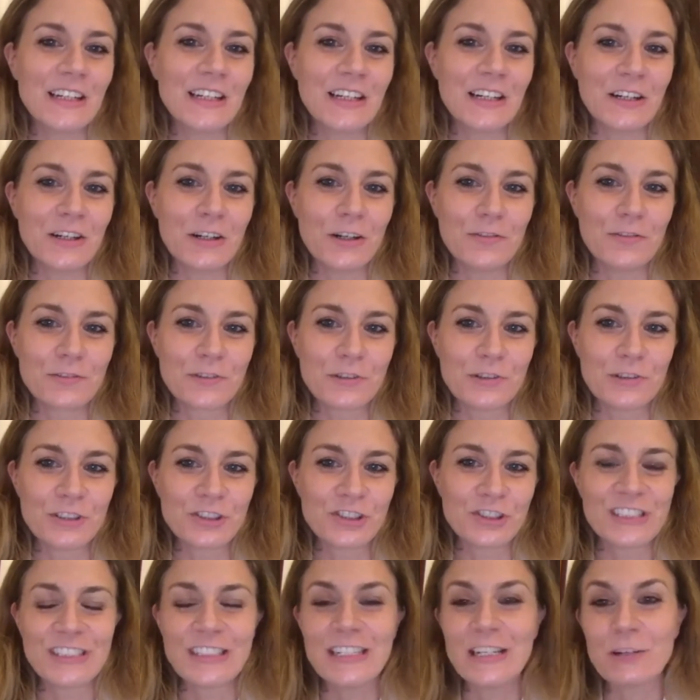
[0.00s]
Of course,
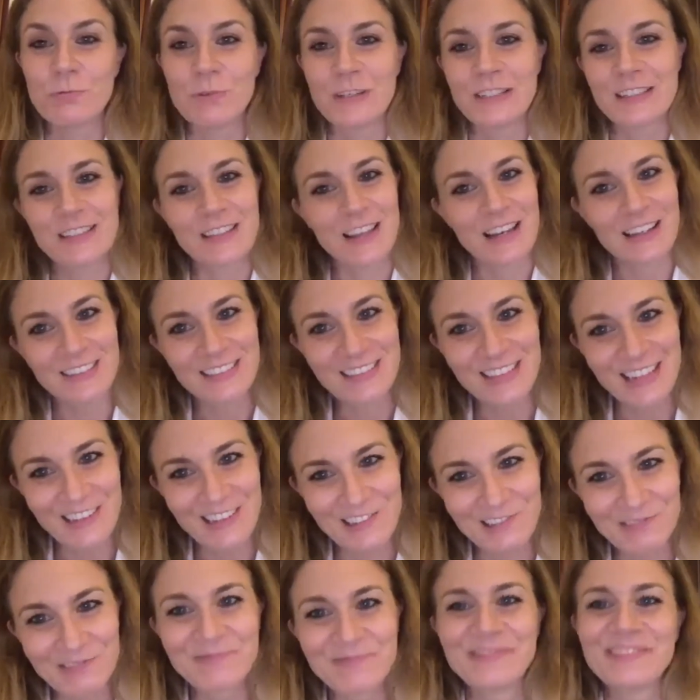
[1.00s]
she deals with tax
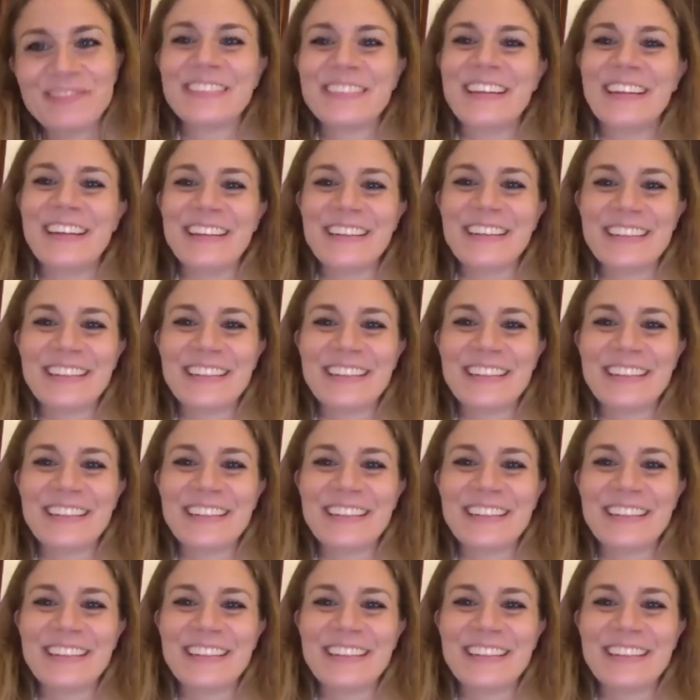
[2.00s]
law, and